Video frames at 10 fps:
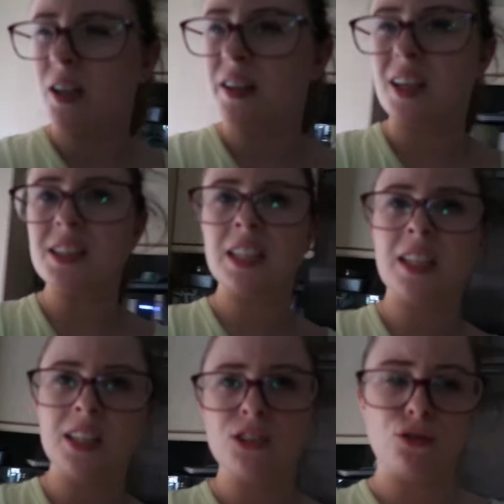The lighting
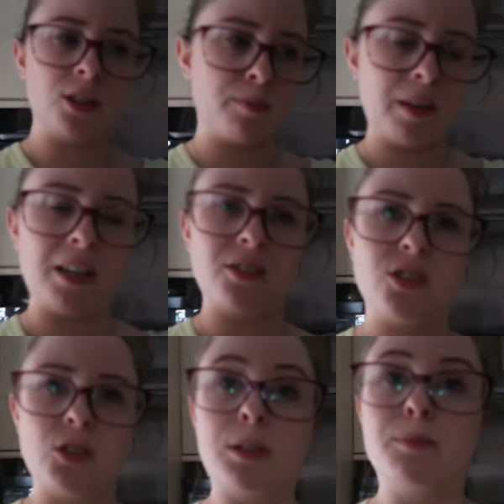in here is really bad,
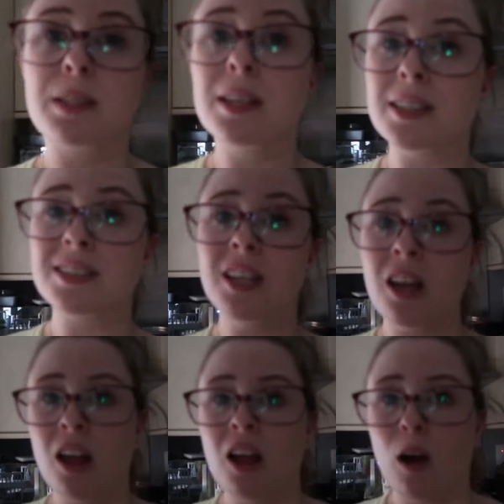sorry, because
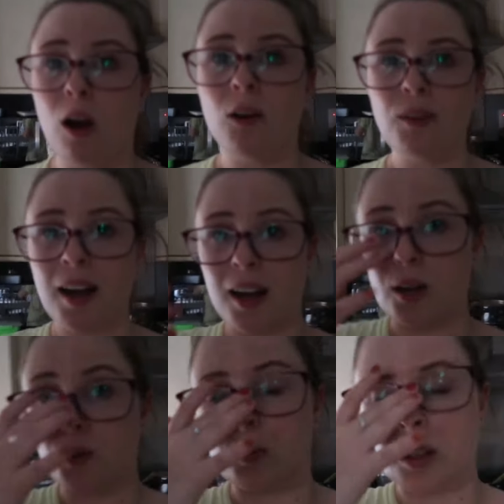of
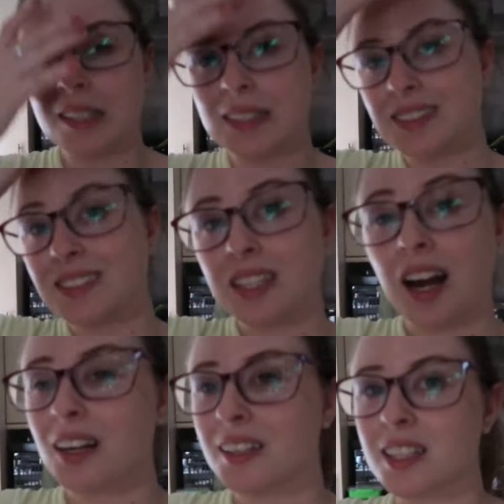how
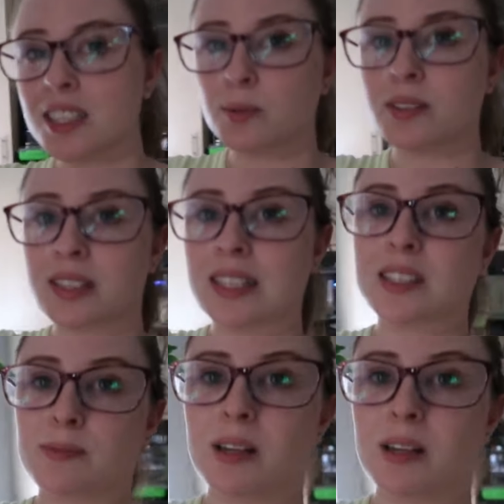dark it is with these